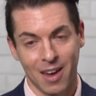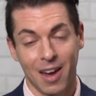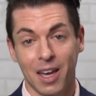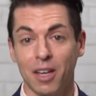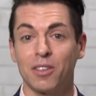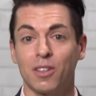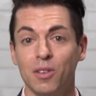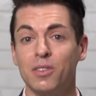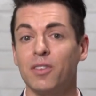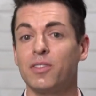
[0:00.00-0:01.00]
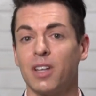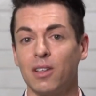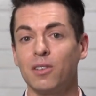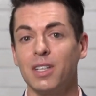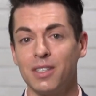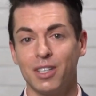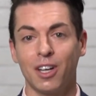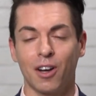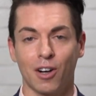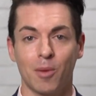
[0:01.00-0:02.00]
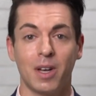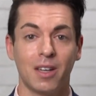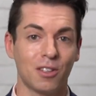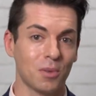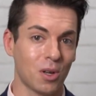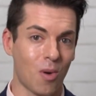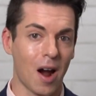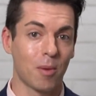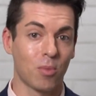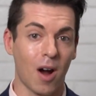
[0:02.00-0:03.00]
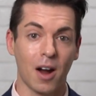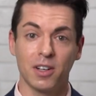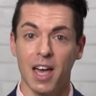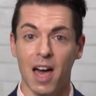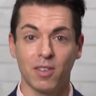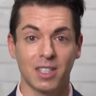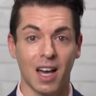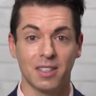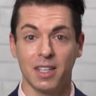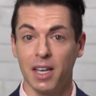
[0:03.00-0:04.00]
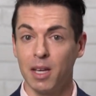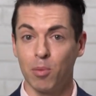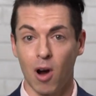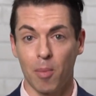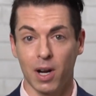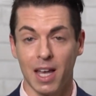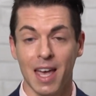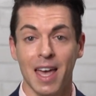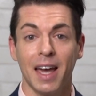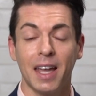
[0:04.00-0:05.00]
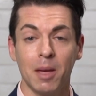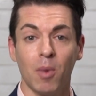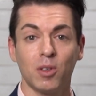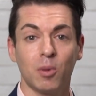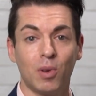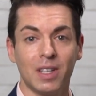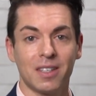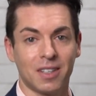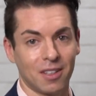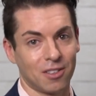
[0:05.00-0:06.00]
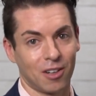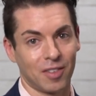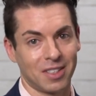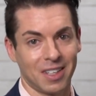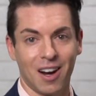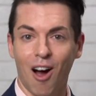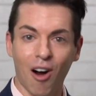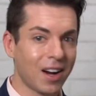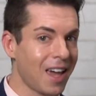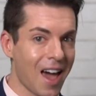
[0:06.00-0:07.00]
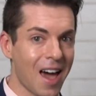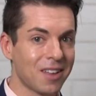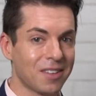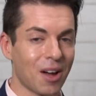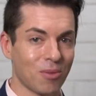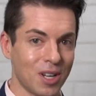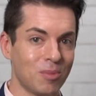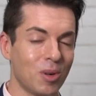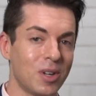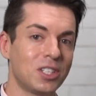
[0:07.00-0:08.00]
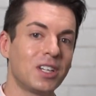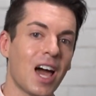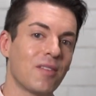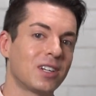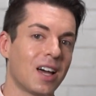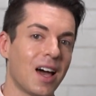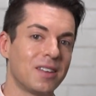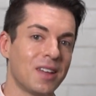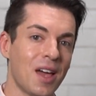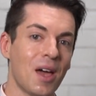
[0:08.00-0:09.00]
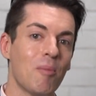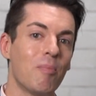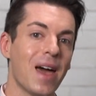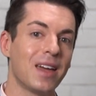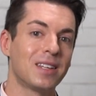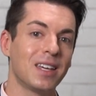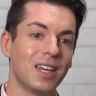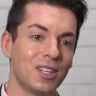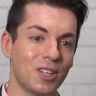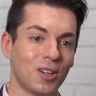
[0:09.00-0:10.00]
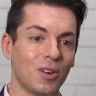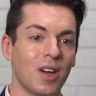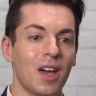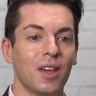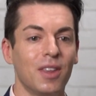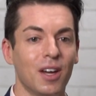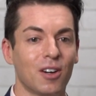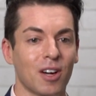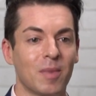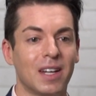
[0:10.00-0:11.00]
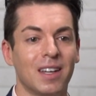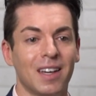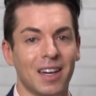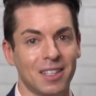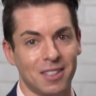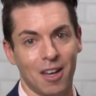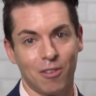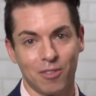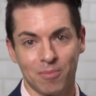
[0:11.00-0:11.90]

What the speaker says: An exclusive seller listing agreement is required prior to advertising any property in a multiple listing service and already has that written permission to advertise baked into the agreement itself.